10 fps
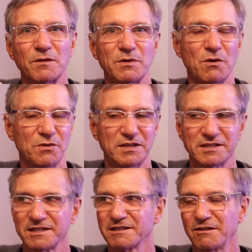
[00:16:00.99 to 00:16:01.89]
We know
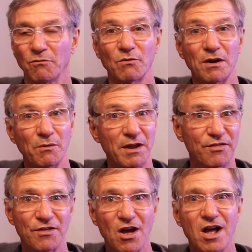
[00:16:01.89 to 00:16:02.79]
this as, runaway
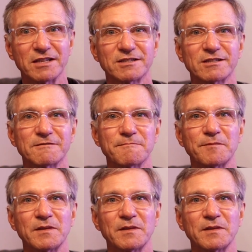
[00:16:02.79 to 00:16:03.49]
thoughts.